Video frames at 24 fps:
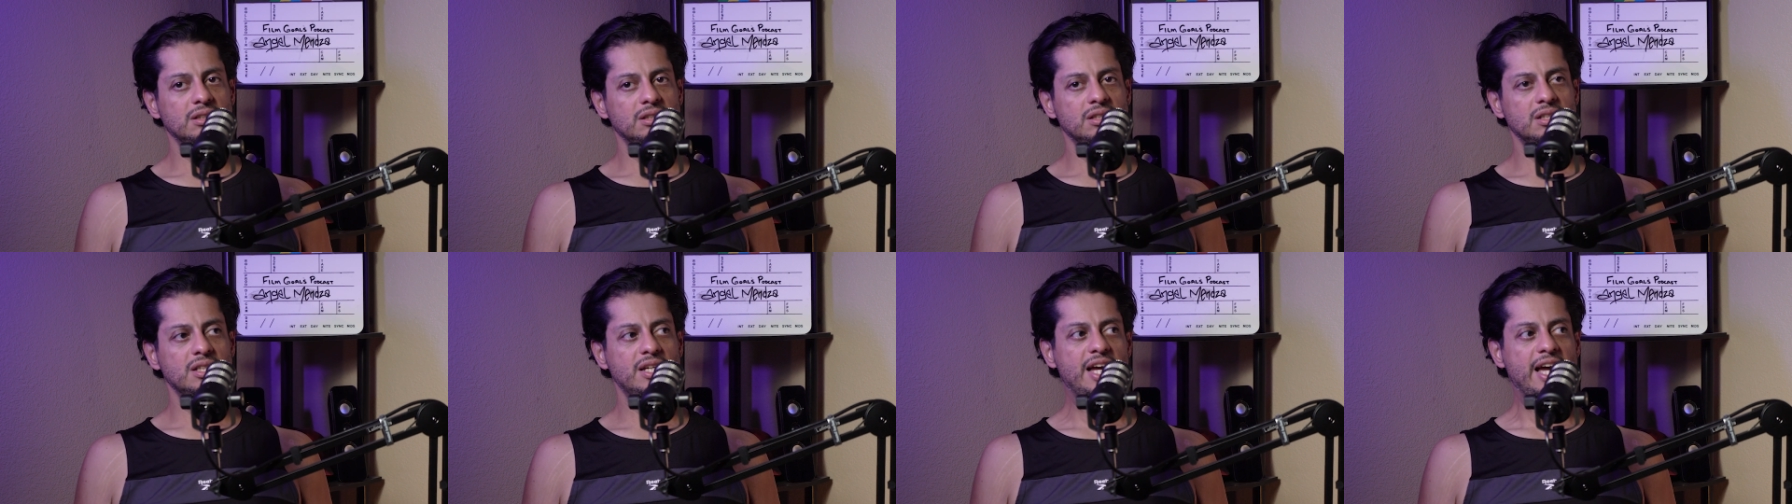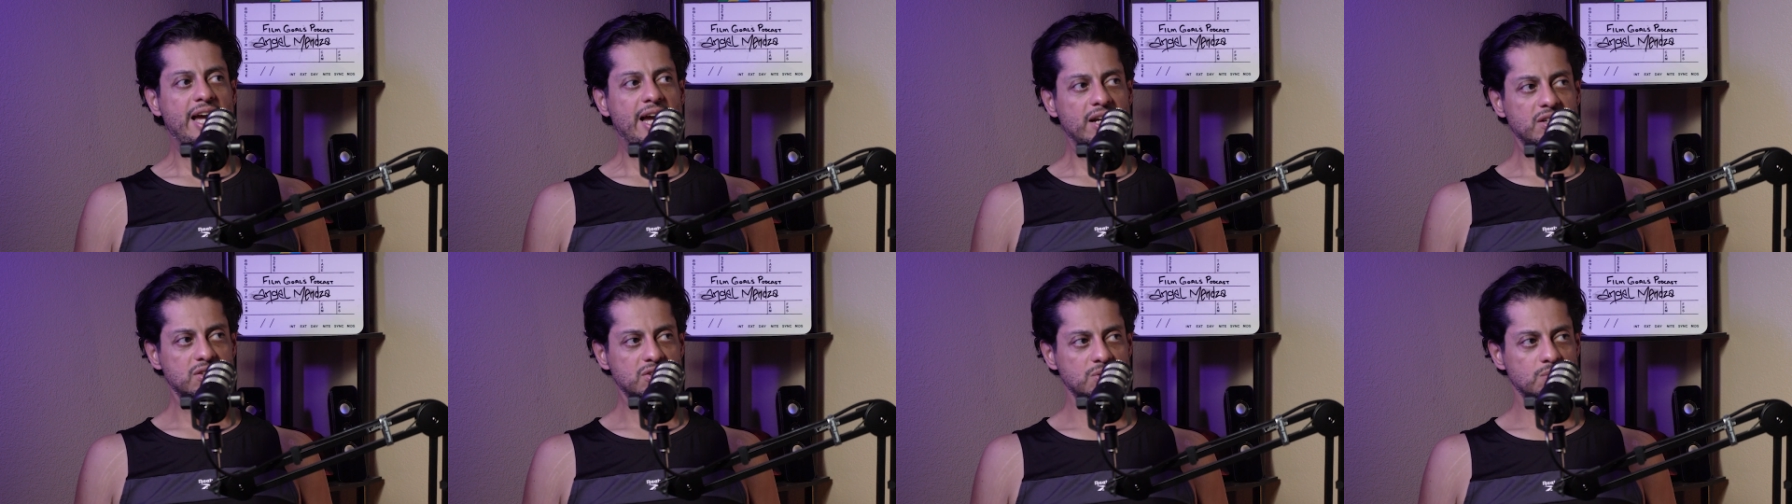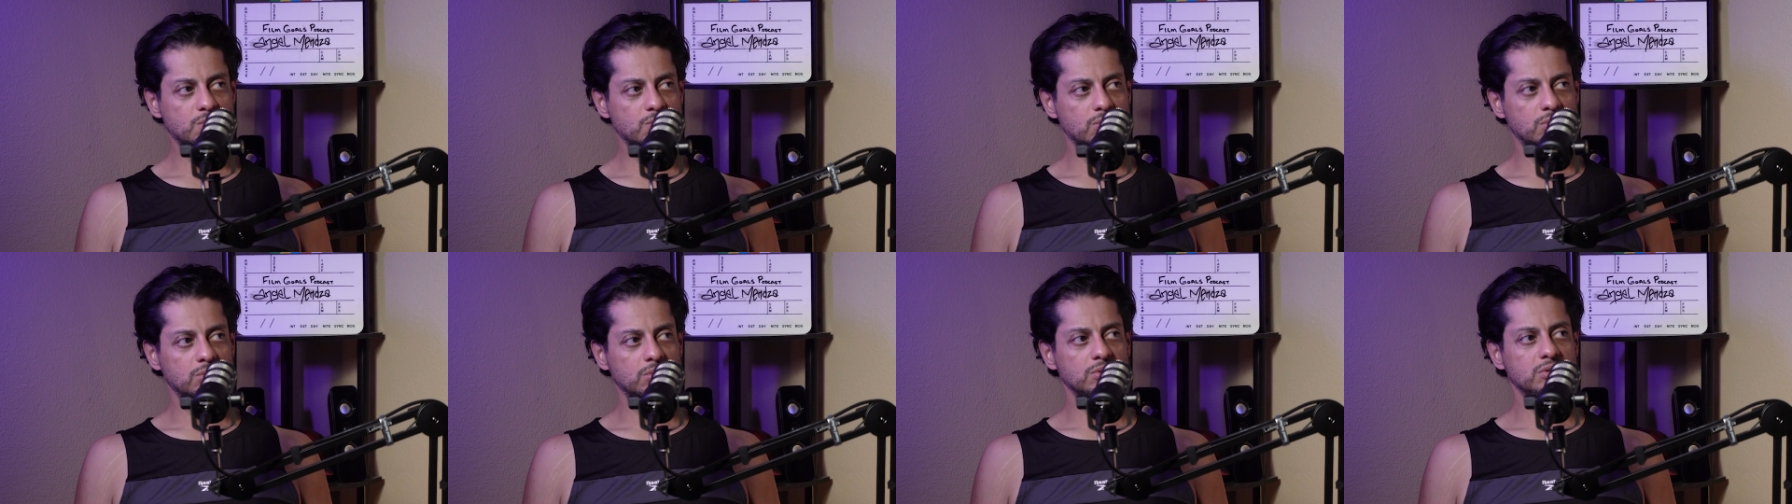the
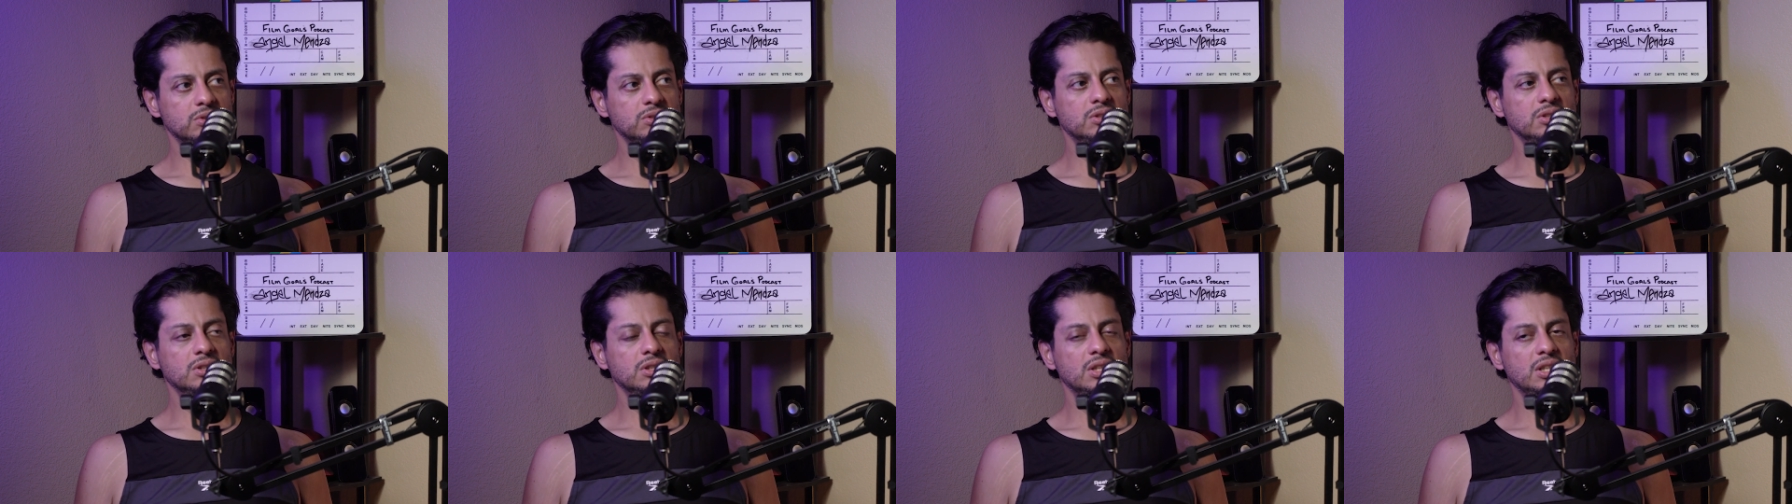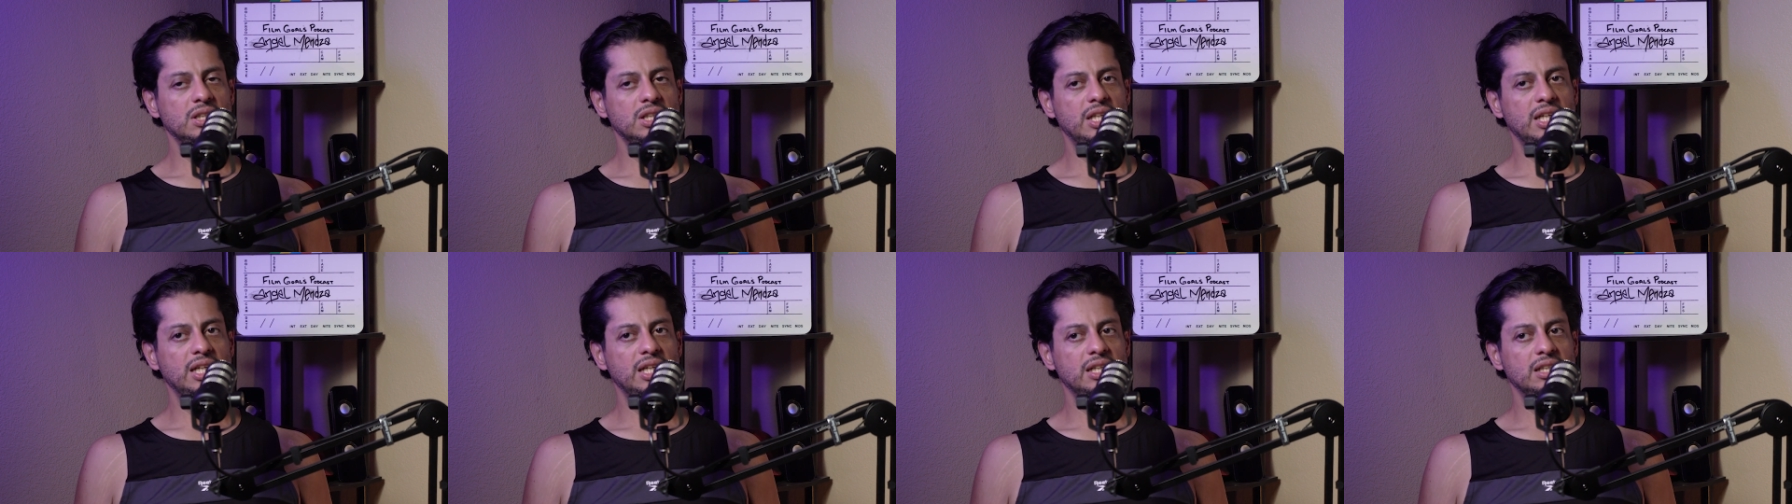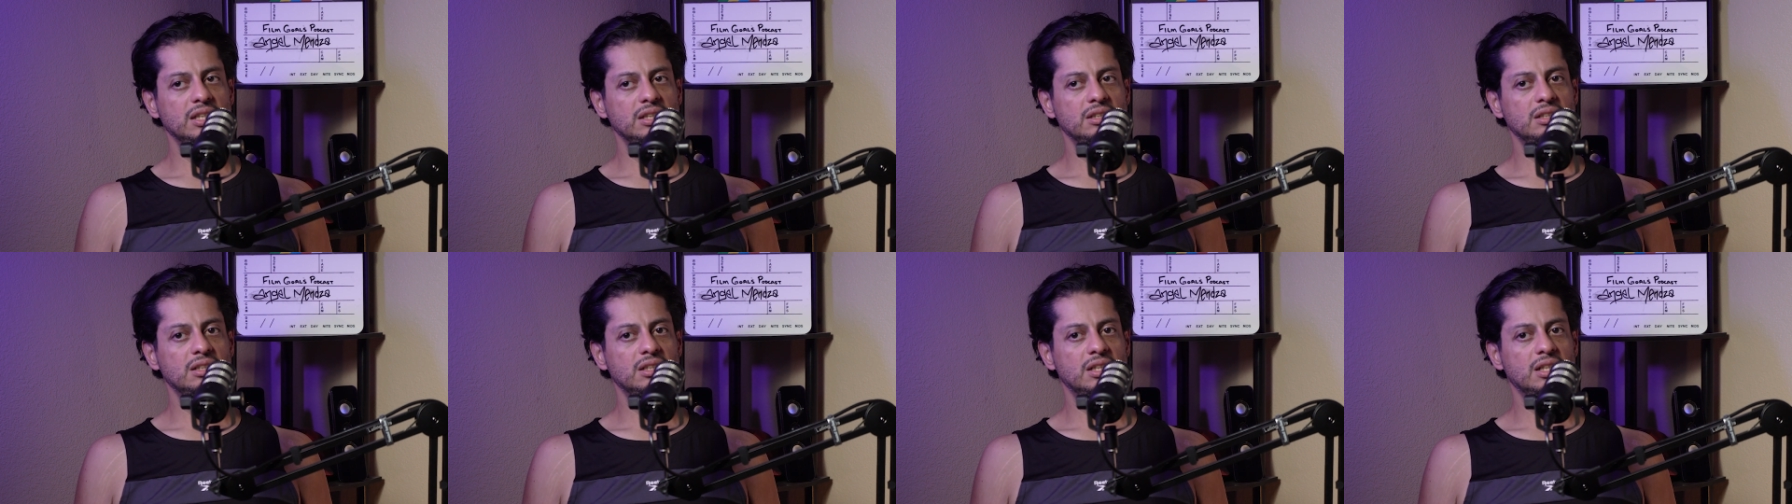action roles,
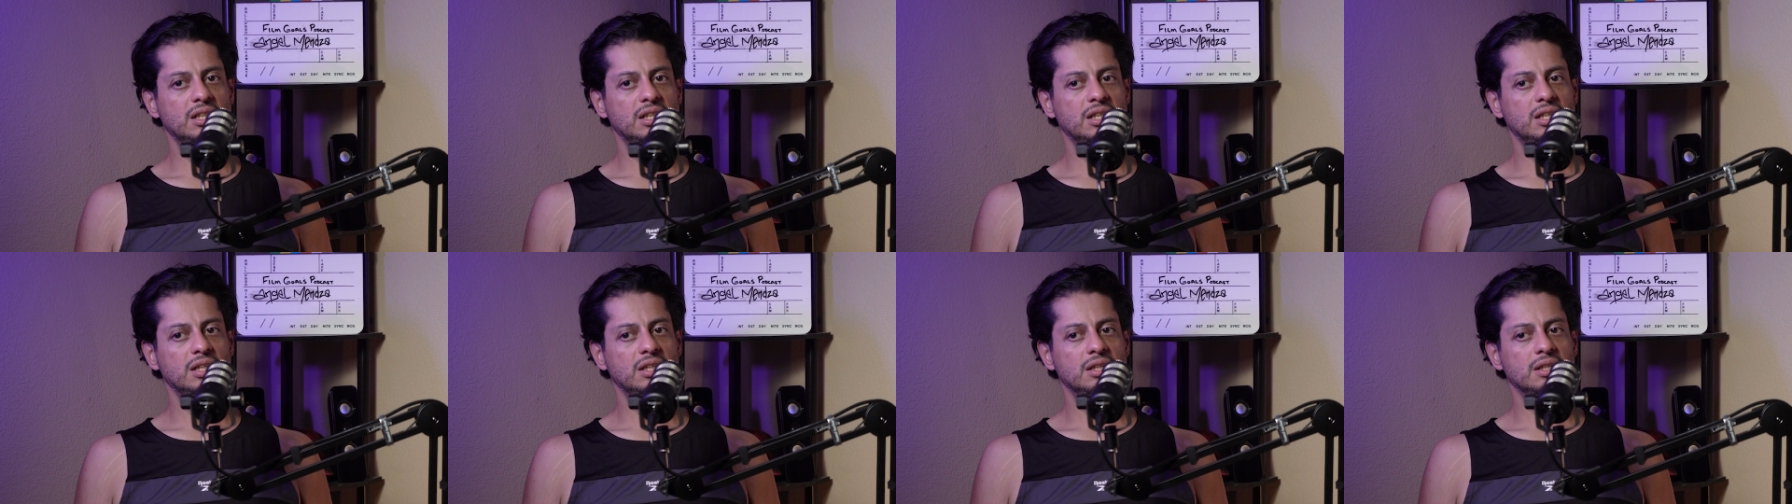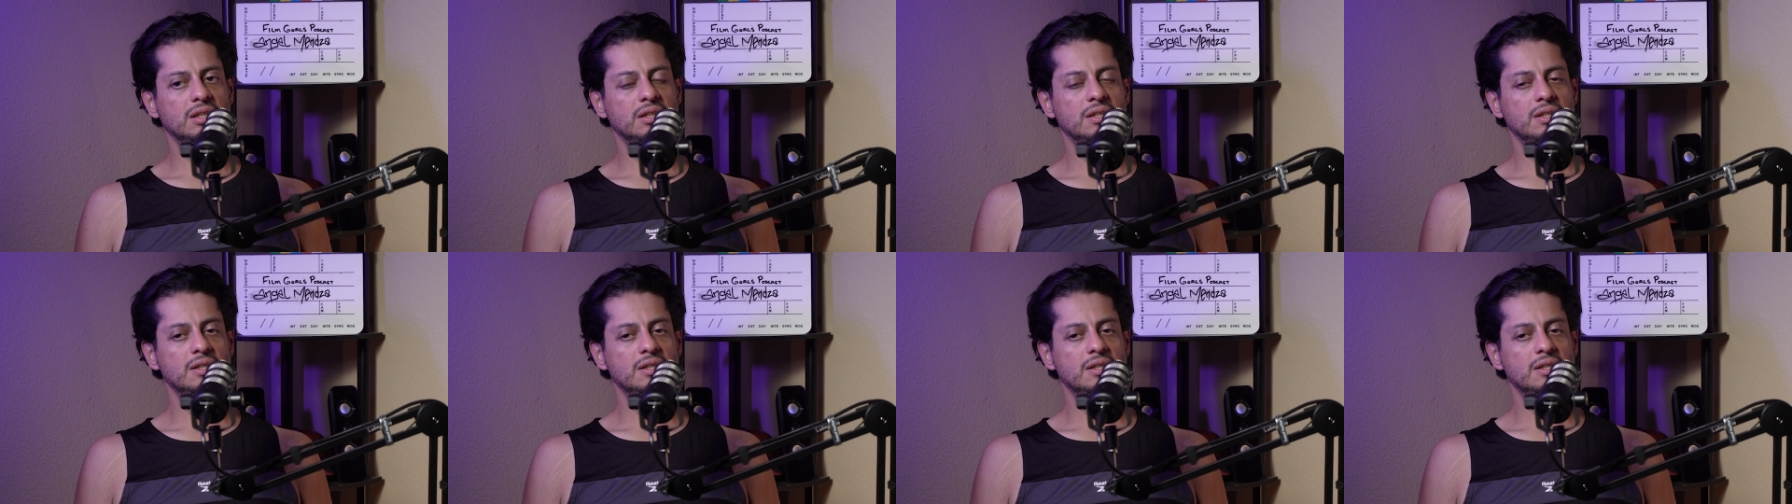and I